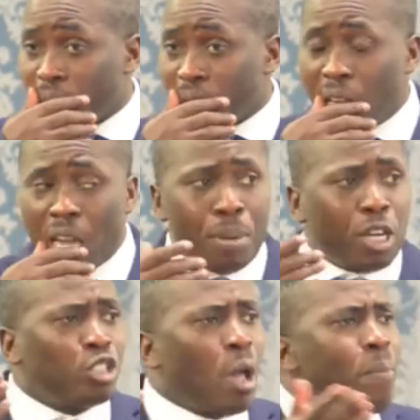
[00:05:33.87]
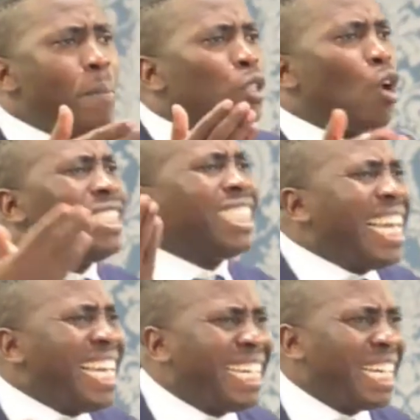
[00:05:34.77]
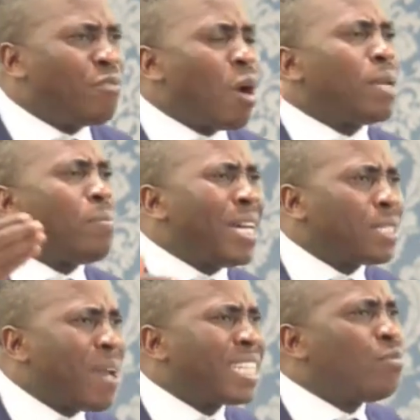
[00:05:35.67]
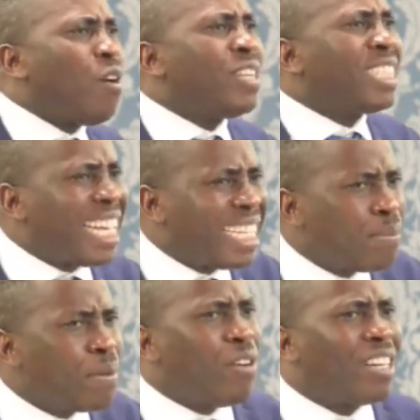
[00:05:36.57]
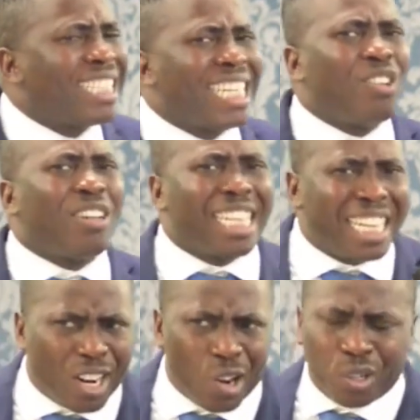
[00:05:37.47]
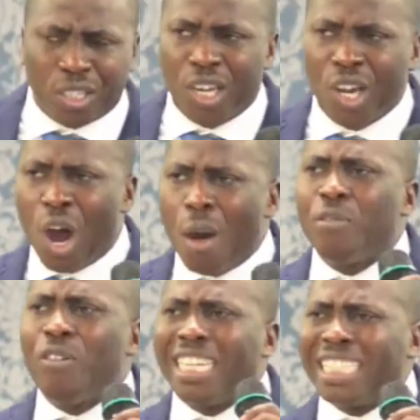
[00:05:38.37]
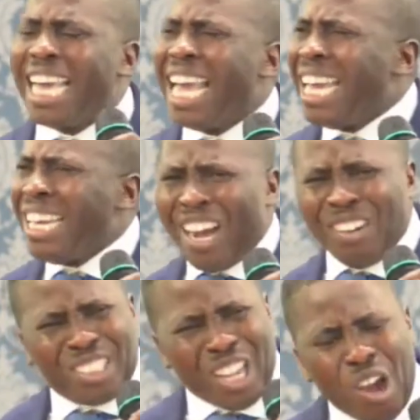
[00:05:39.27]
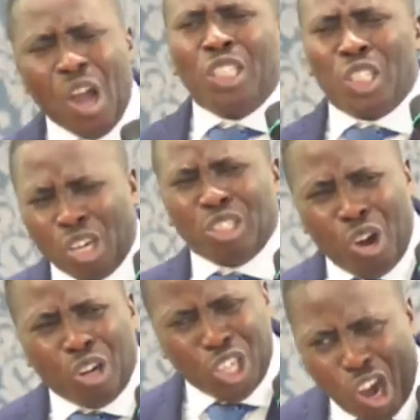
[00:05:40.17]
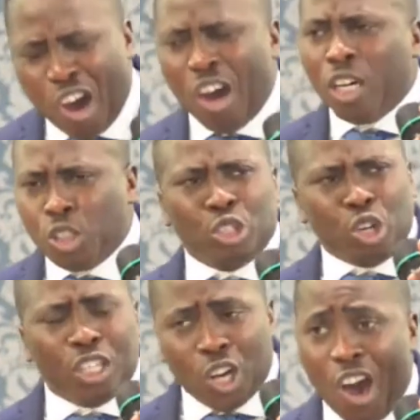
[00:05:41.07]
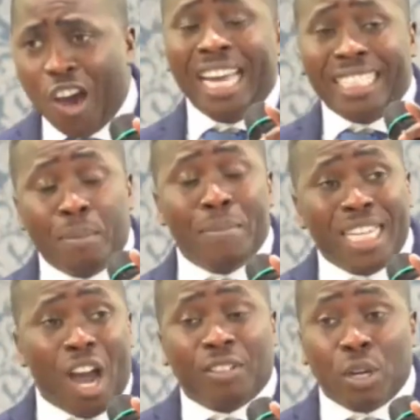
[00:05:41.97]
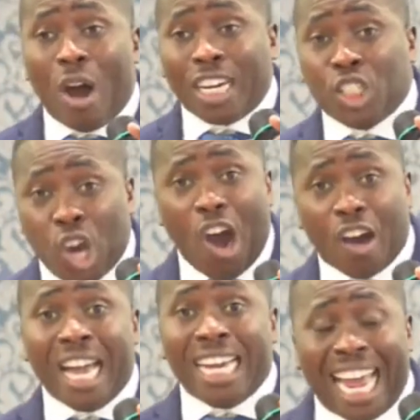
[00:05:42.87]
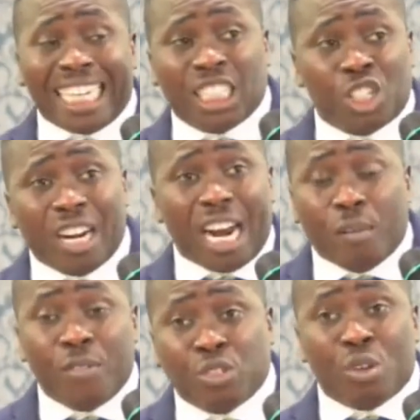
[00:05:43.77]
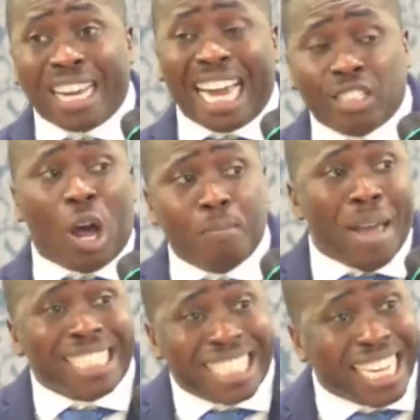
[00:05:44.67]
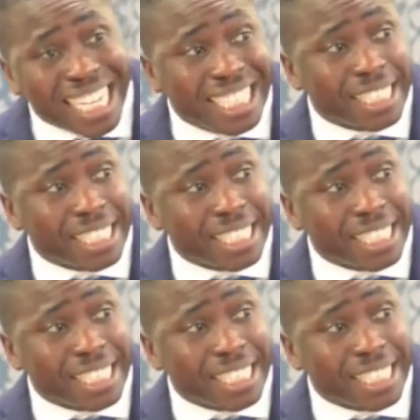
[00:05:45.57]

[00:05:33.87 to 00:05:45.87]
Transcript: Because some people don't think from the perspective of eternity before they say, thus said the Lord. Or before they say, do you know the meaning of the word God? That the children of Israel cannot mention it.